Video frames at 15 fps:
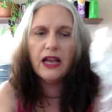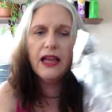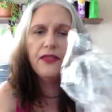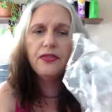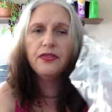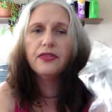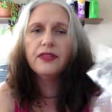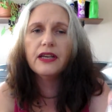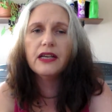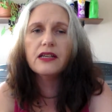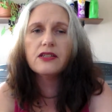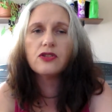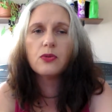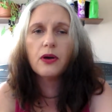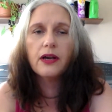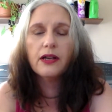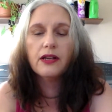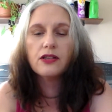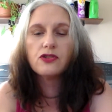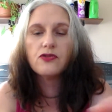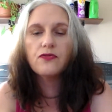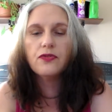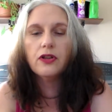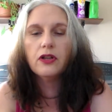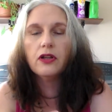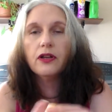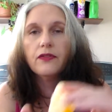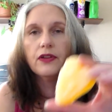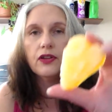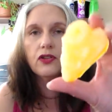And this one is
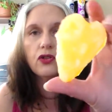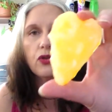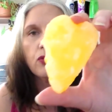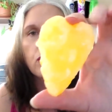full of these